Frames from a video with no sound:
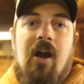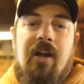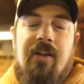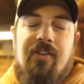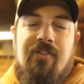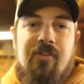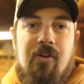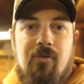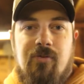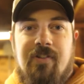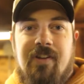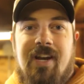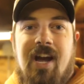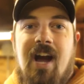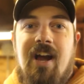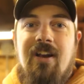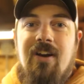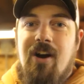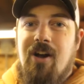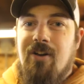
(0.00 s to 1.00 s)
right, so to
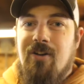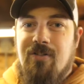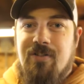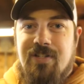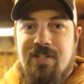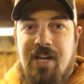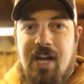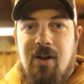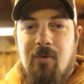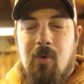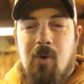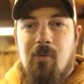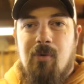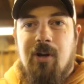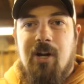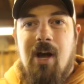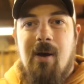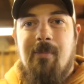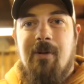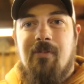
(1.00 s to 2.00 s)
kind of understand where
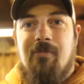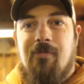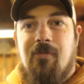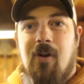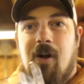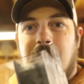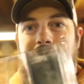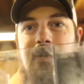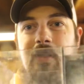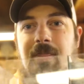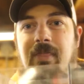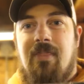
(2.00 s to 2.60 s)
we're coming from,